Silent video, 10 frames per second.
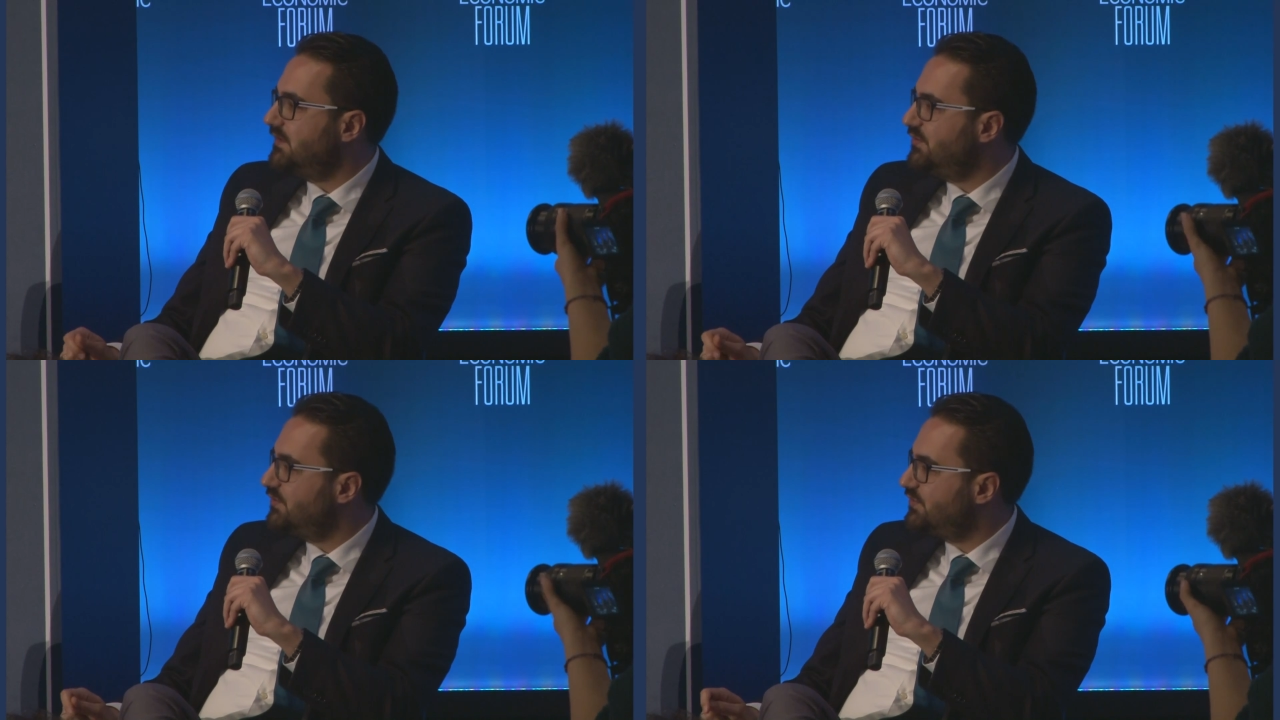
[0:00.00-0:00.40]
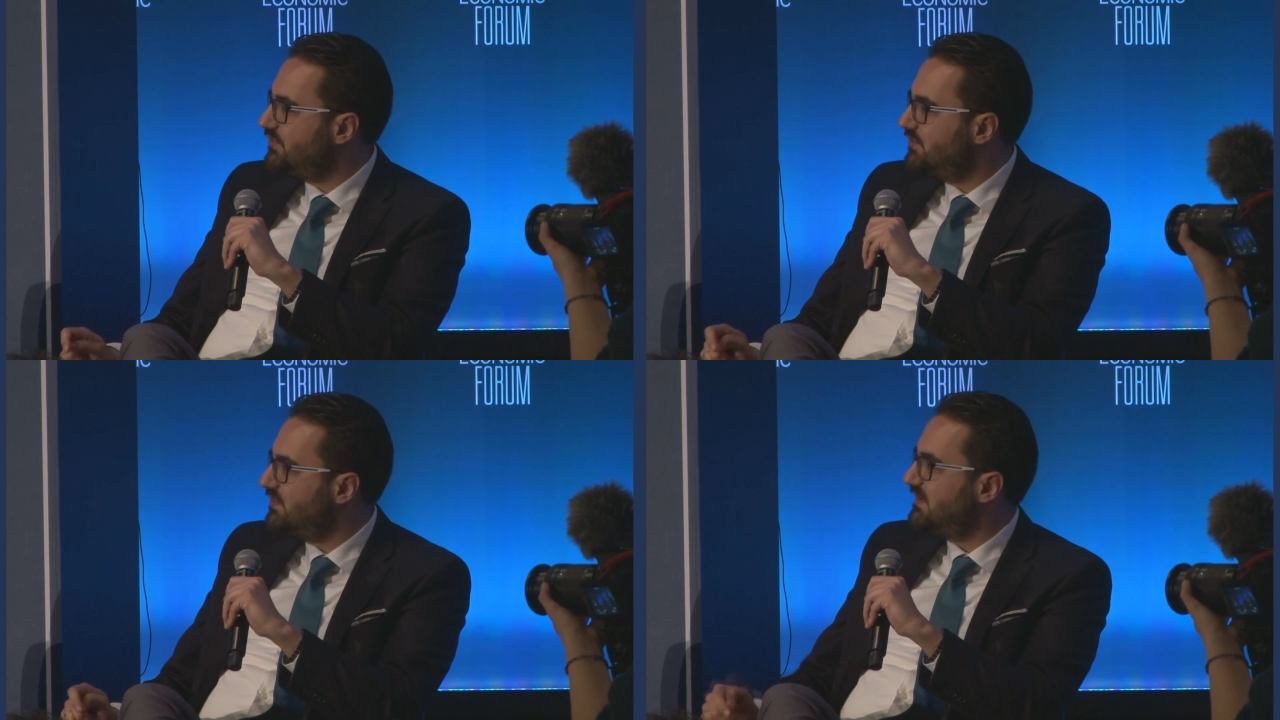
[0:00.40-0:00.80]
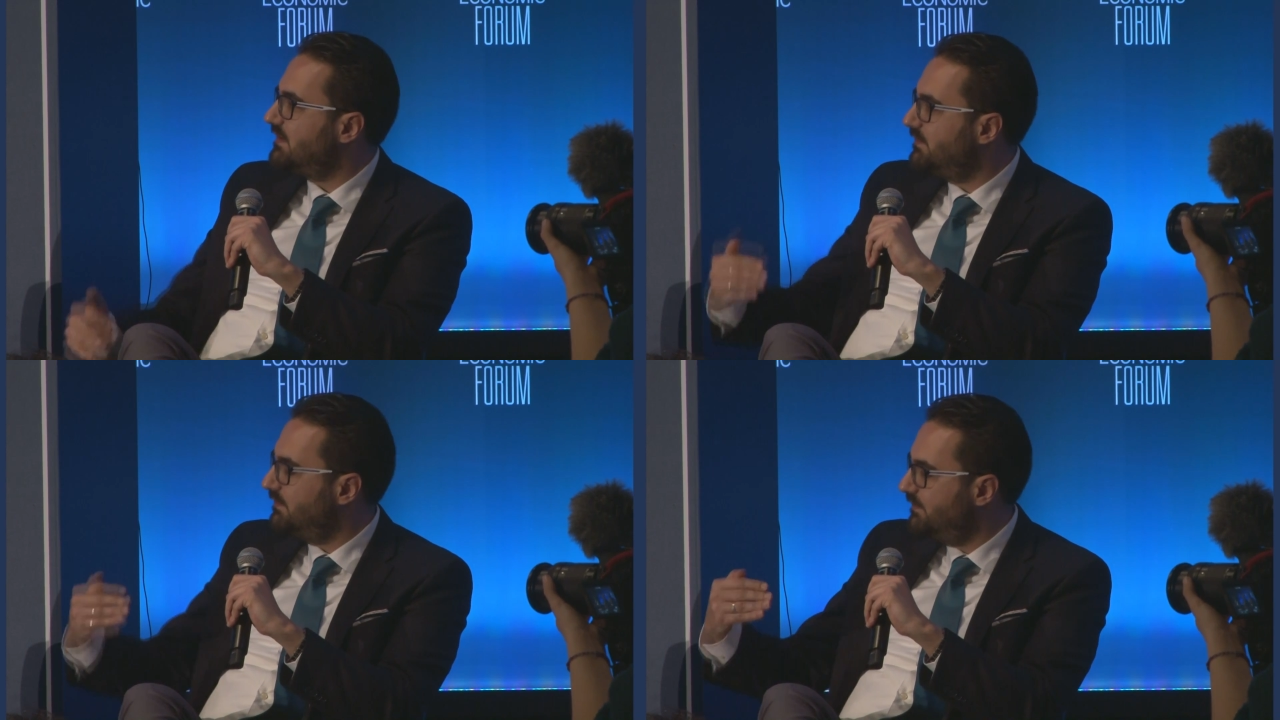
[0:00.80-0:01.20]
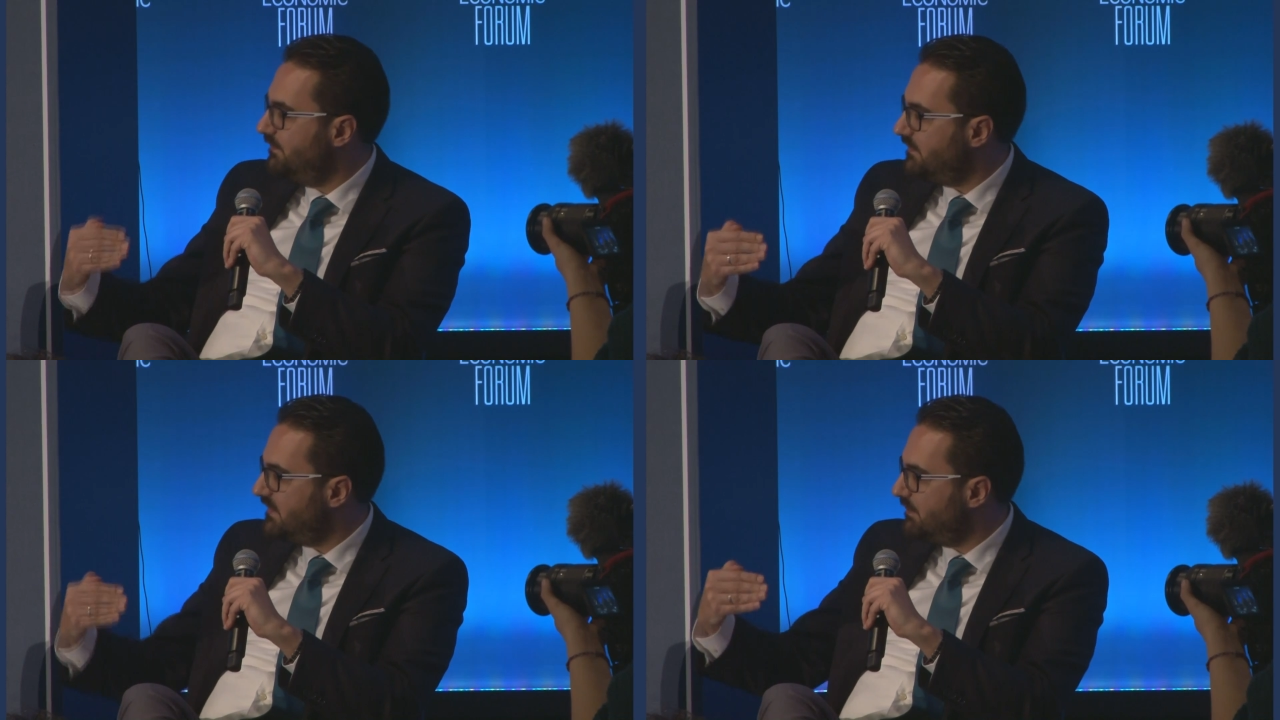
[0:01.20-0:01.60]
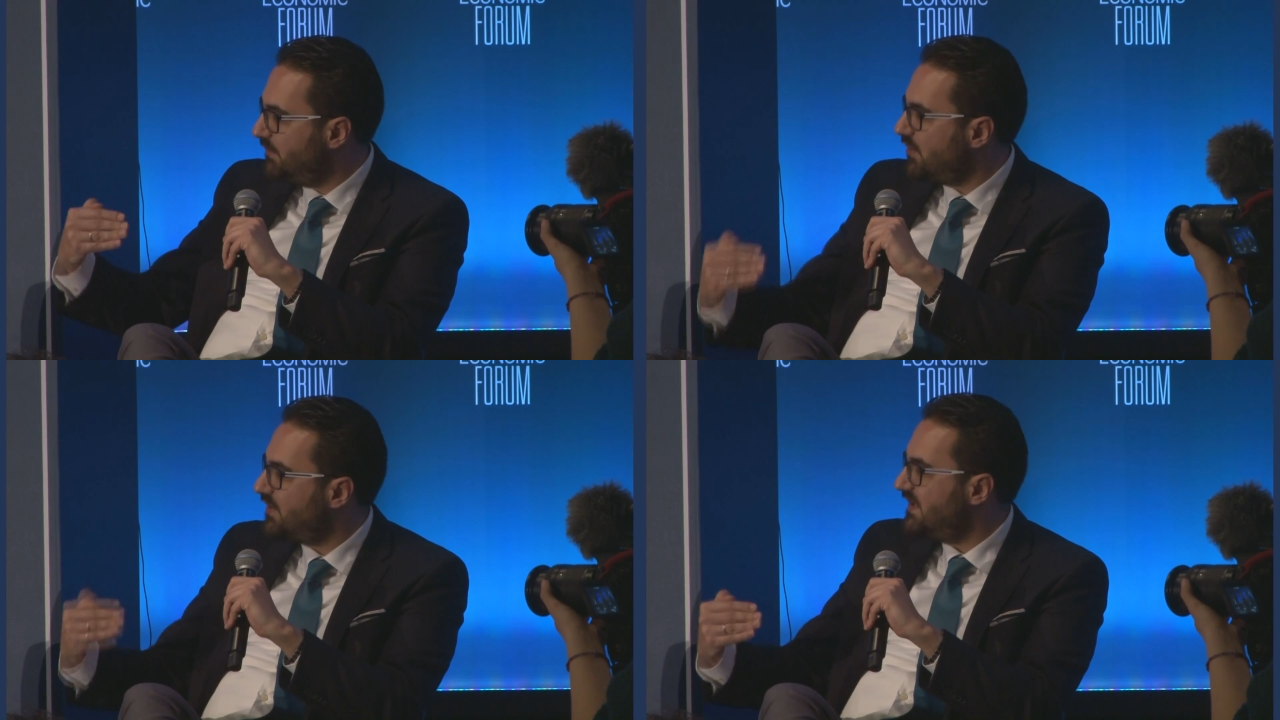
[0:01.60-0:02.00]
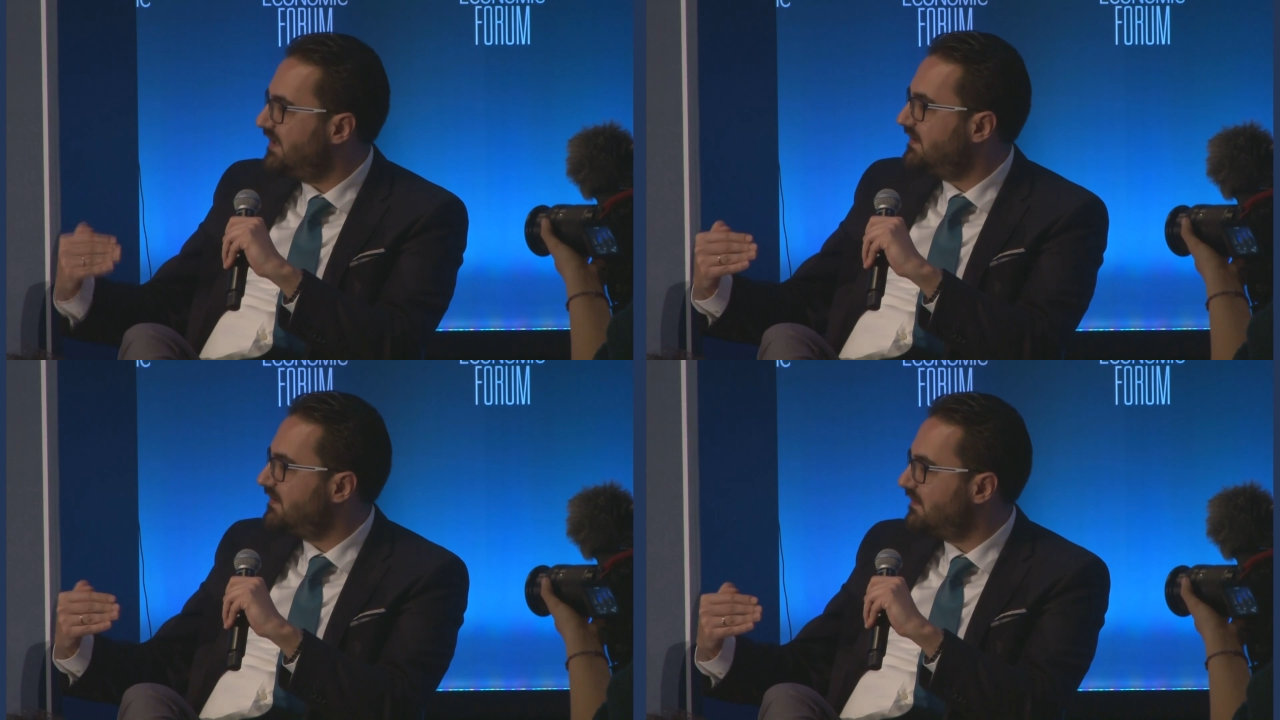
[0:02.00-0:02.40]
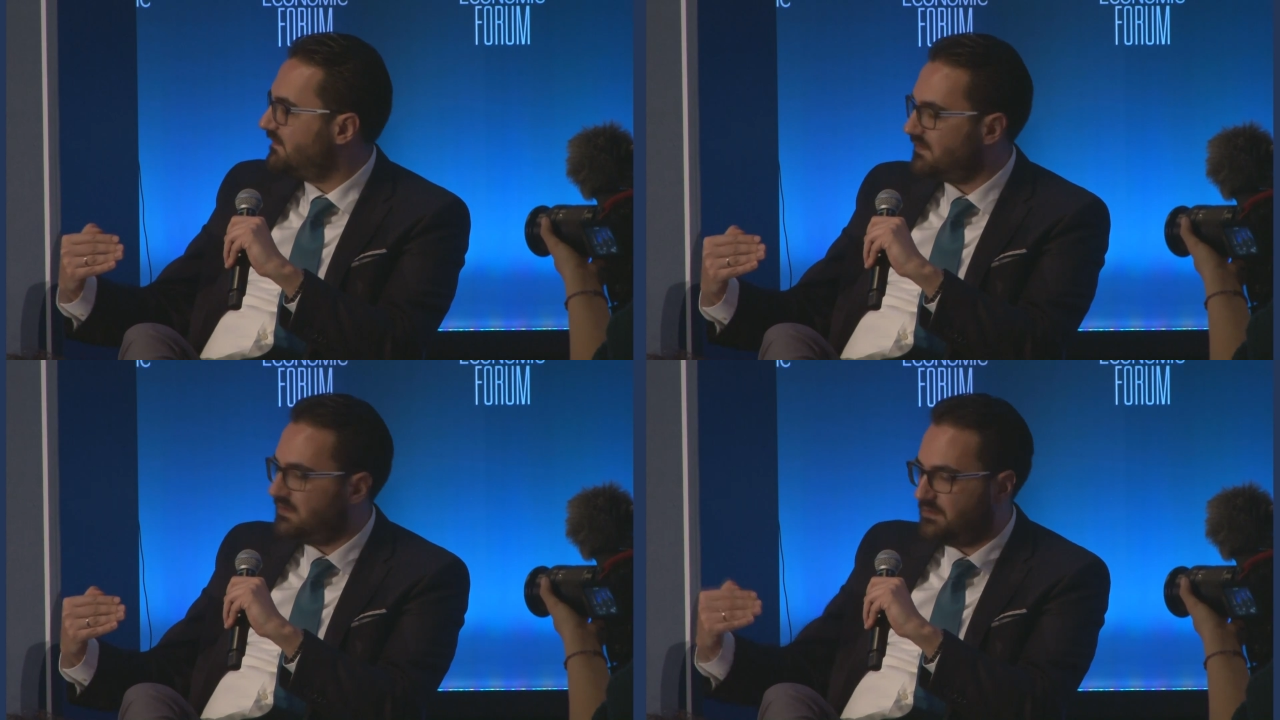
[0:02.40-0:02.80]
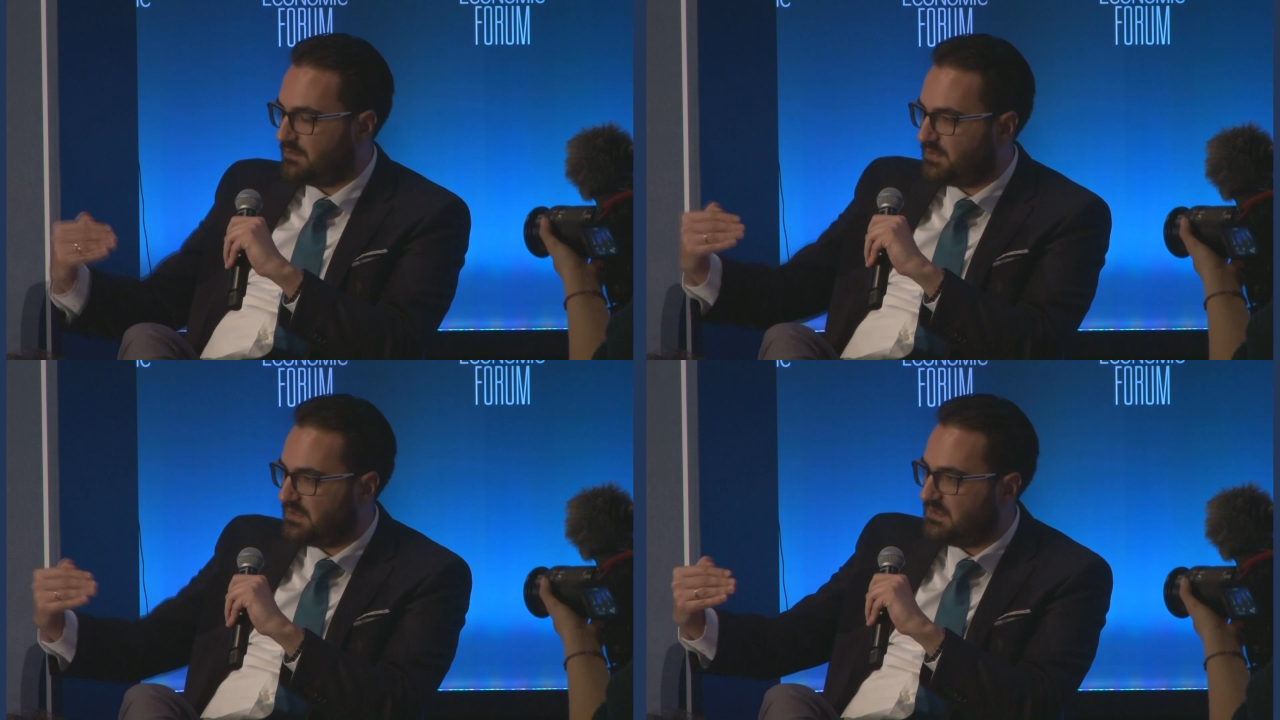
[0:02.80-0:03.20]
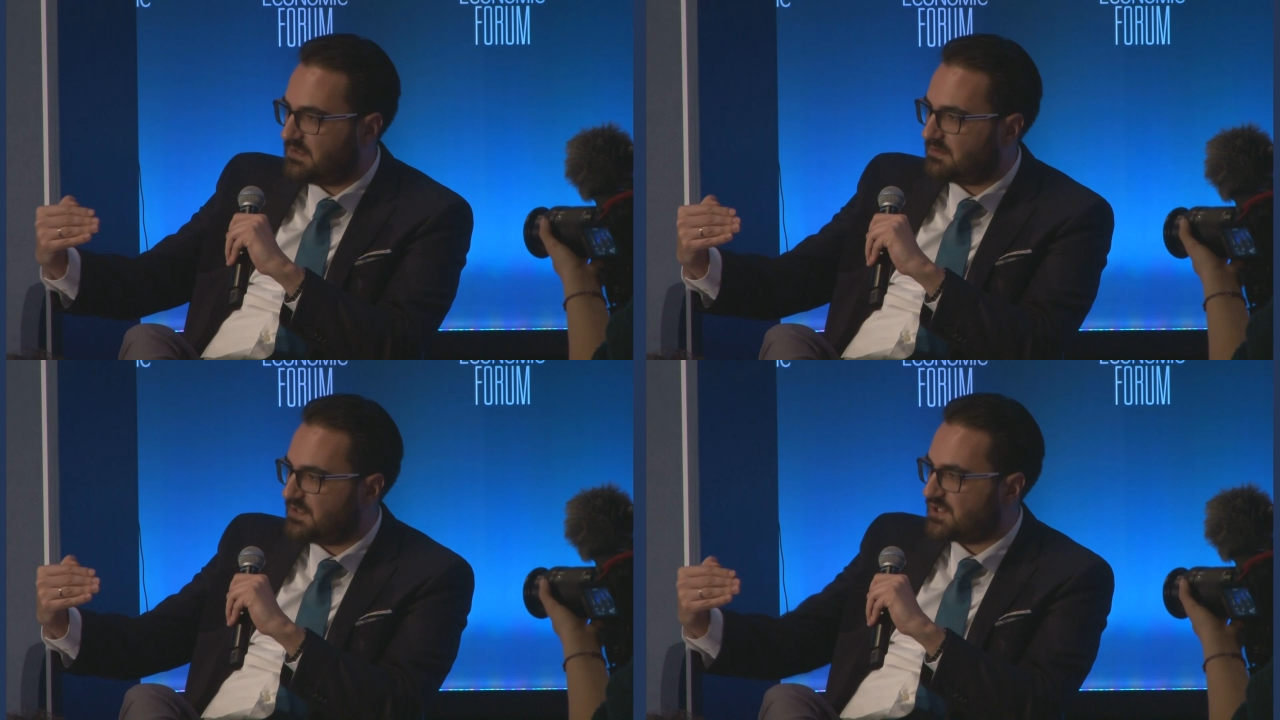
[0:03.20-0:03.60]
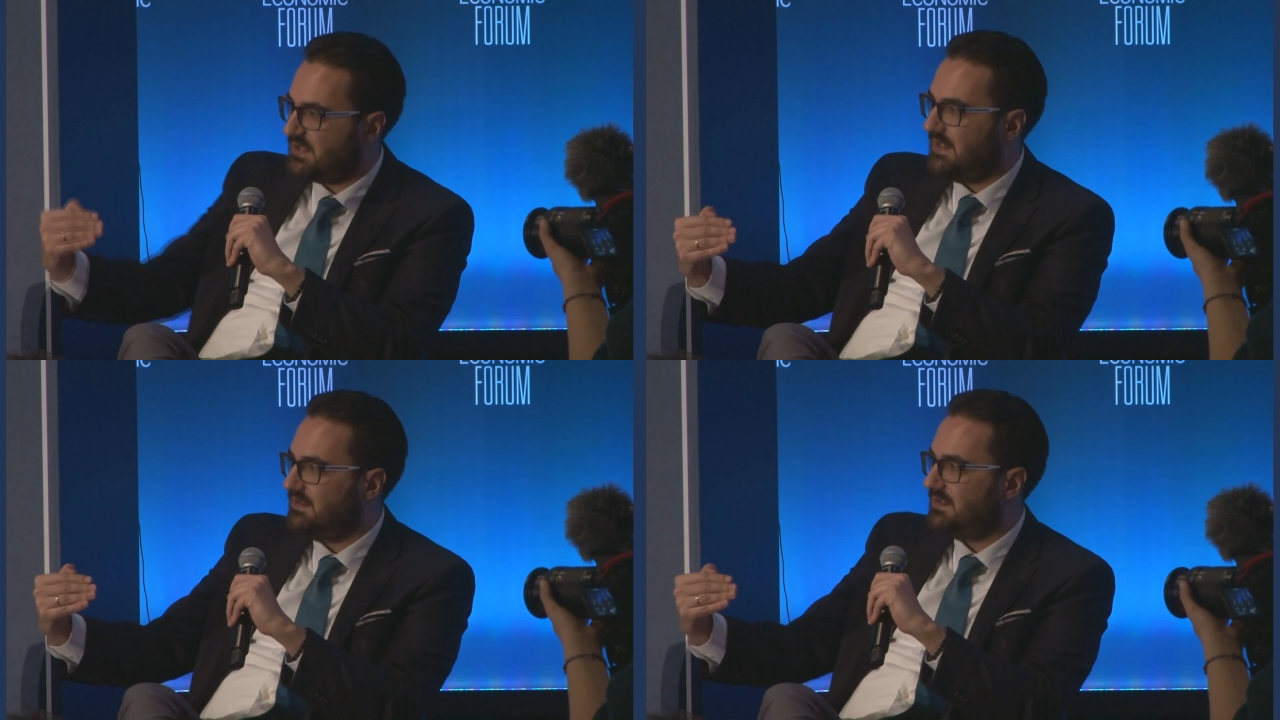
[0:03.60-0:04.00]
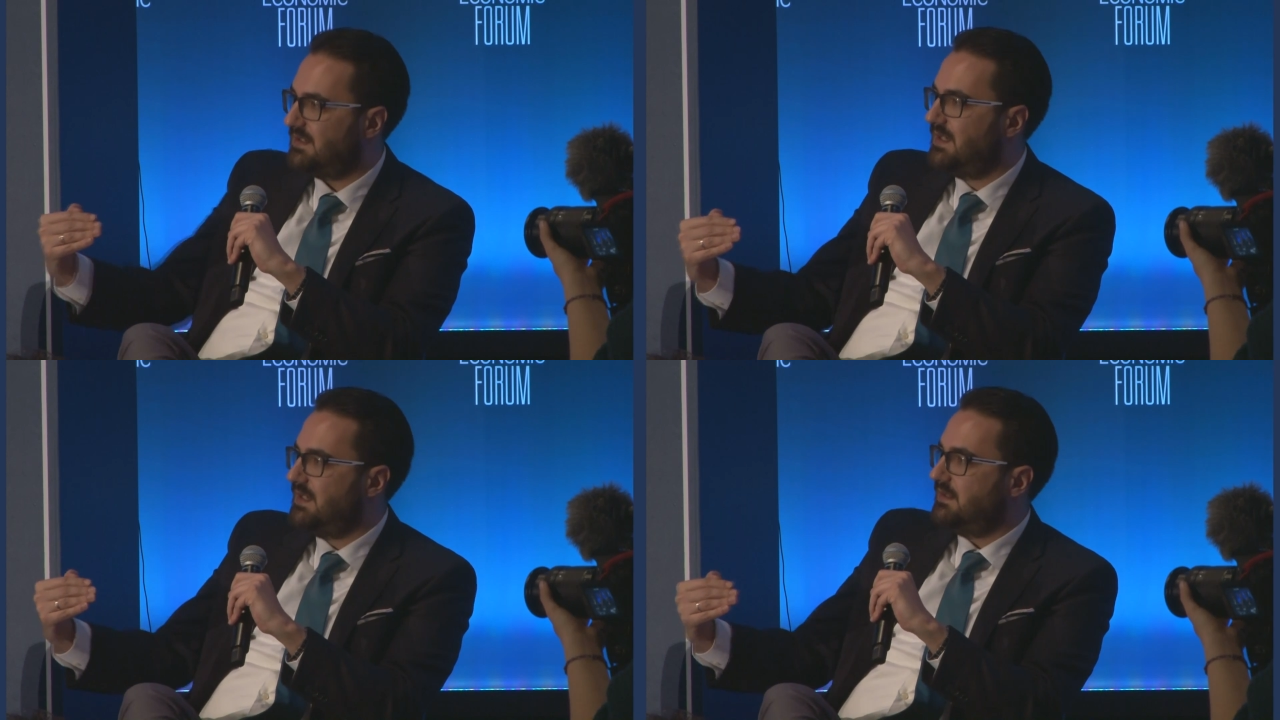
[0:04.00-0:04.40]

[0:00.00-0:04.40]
due to the blockade of European integration and the